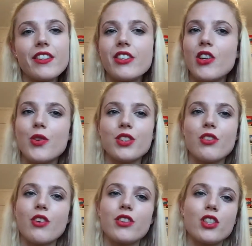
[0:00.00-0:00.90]
I know it's
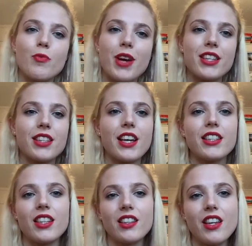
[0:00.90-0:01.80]
not the best
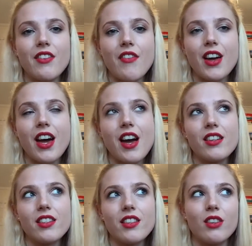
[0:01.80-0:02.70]
lighting that I've ever
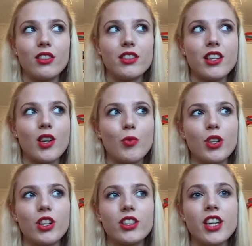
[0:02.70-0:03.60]
had in the whole entire
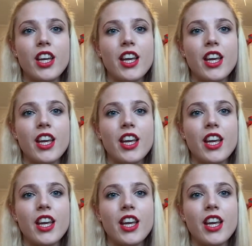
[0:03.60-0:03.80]
world.